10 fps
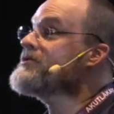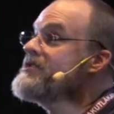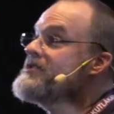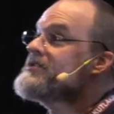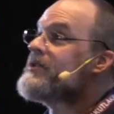
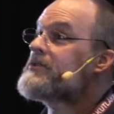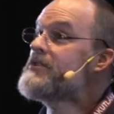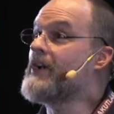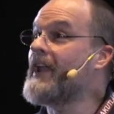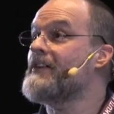surgeons, or
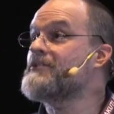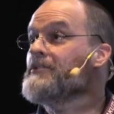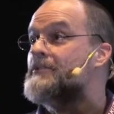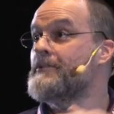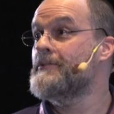you're allowed to
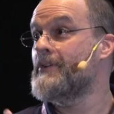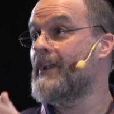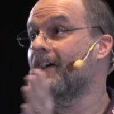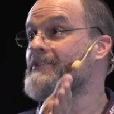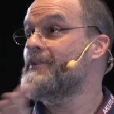you're
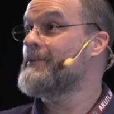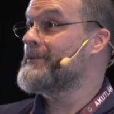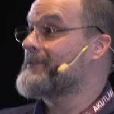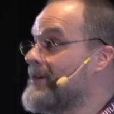allowed to you